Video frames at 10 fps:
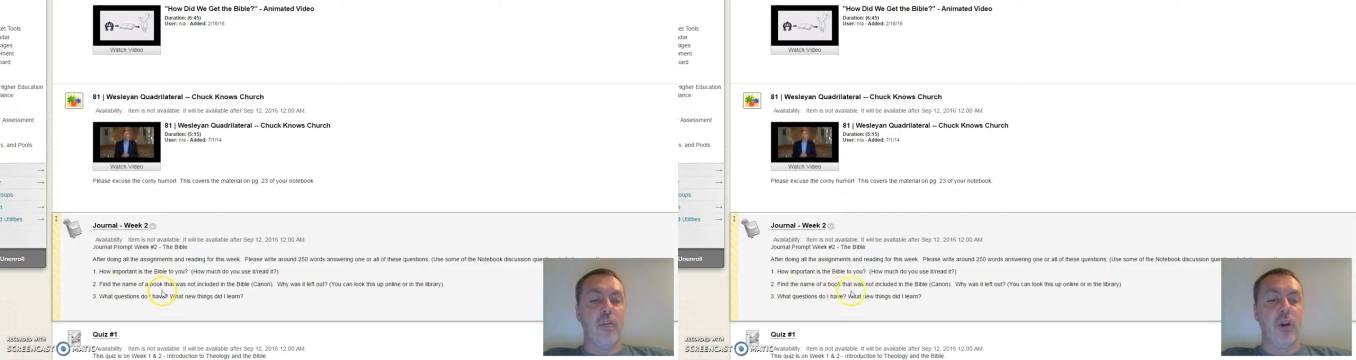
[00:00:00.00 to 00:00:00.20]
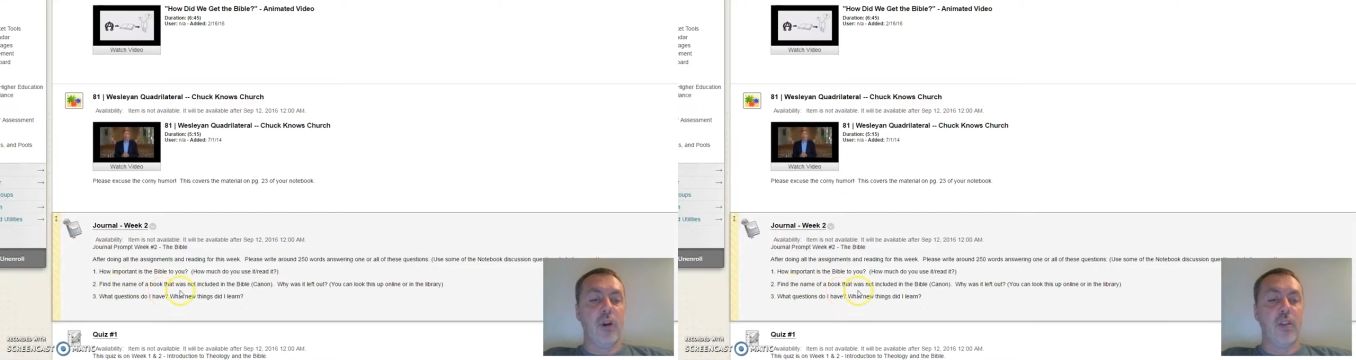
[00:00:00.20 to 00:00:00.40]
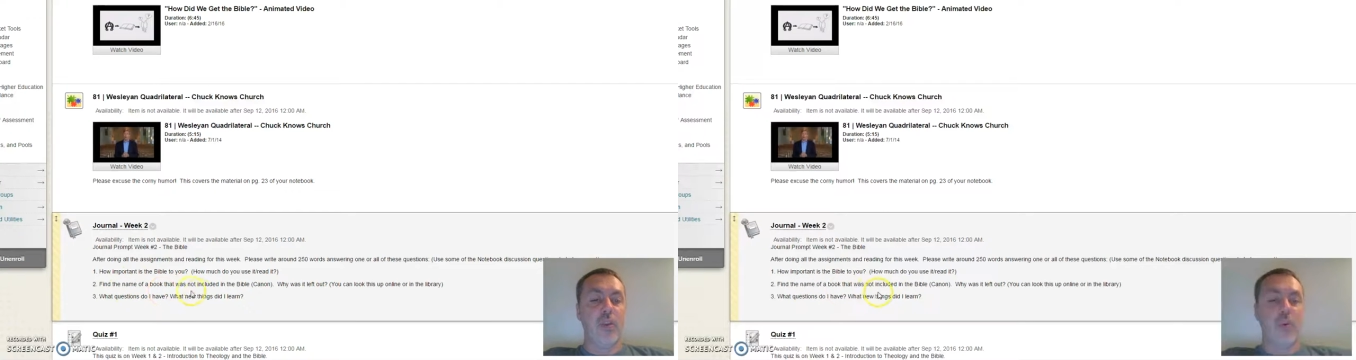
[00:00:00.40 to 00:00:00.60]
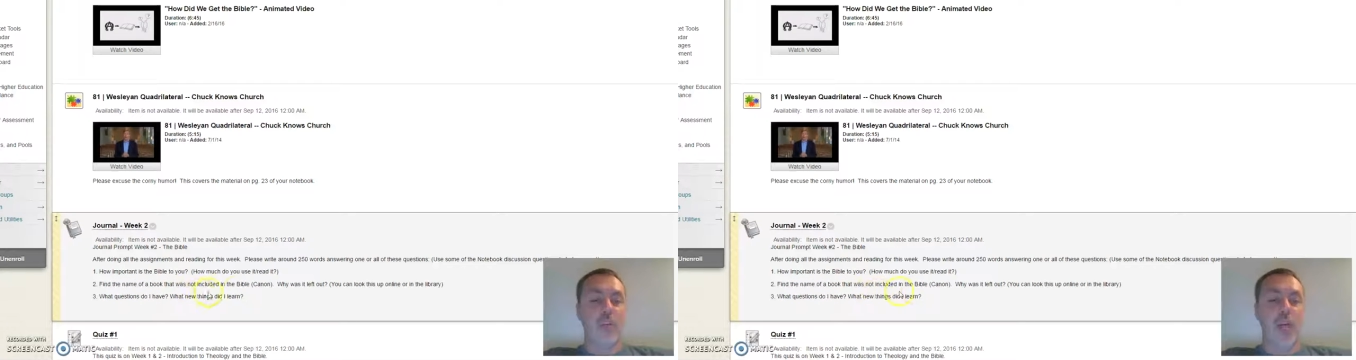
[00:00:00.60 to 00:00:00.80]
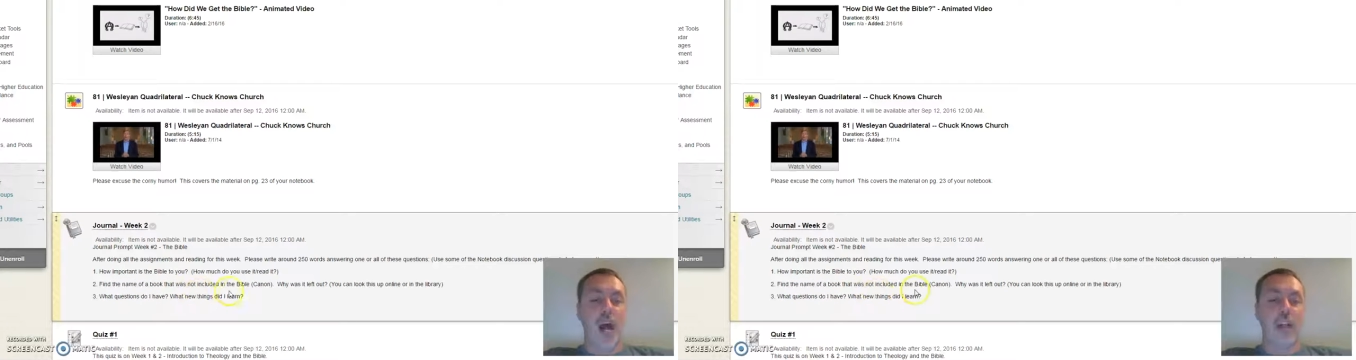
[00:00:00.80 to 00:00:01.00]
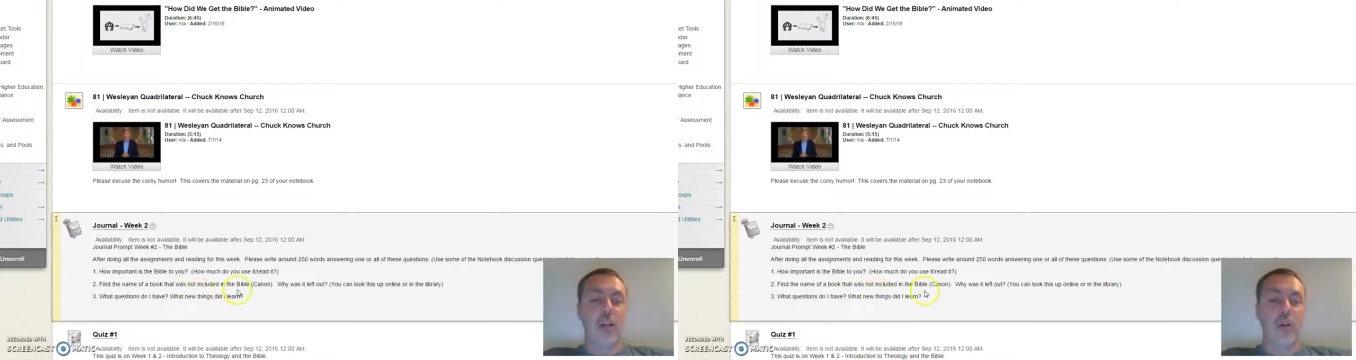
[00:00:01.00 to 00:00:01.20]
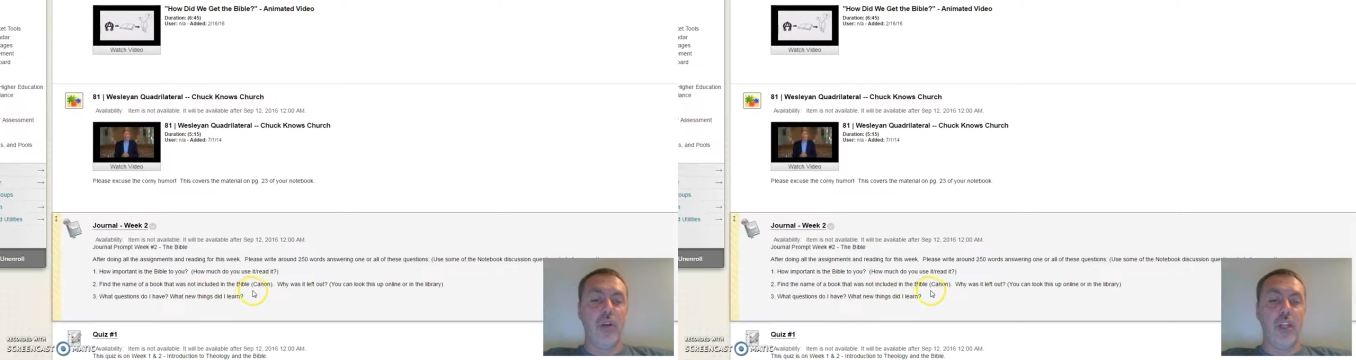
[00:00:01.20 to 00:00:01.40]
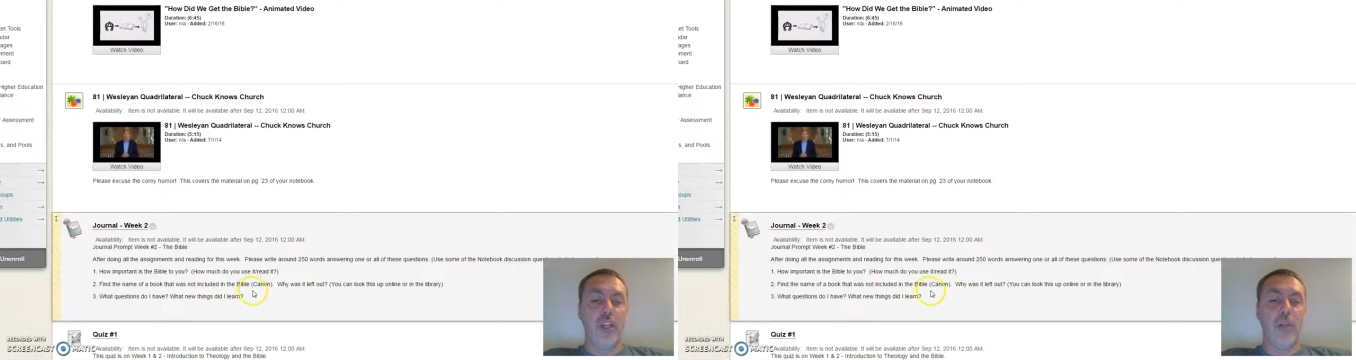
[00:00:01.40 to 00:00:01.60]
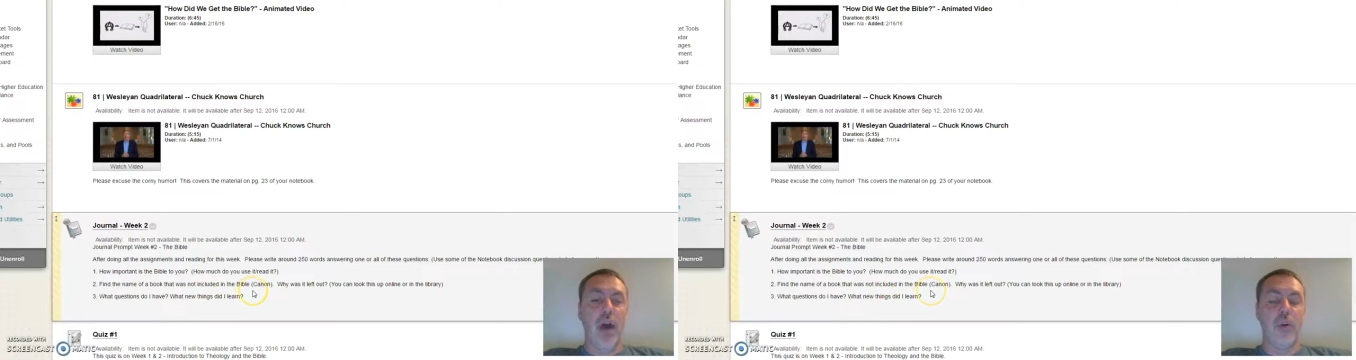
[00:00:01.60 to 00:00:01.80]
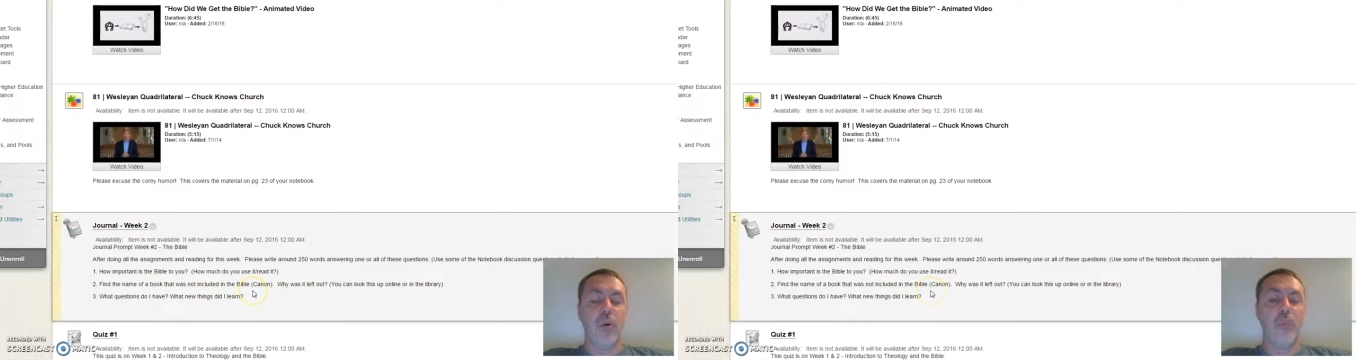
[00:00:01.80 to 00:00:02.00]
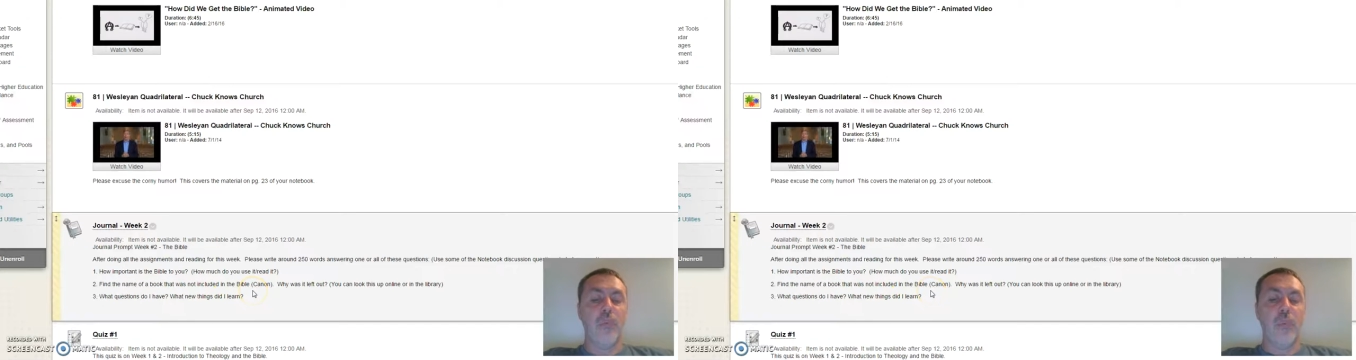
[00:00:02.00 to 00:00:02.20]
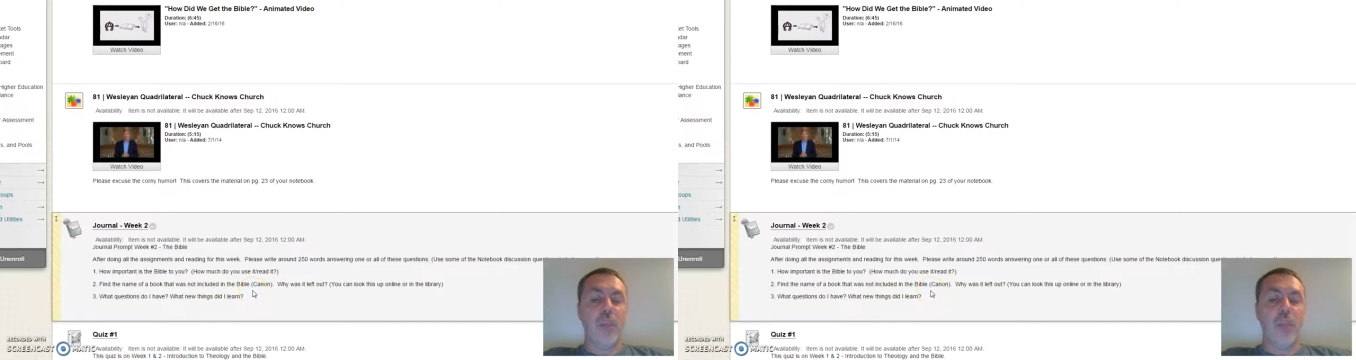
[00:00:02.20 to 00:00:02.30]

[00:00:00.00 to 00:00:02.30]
book that was not included in the Bible,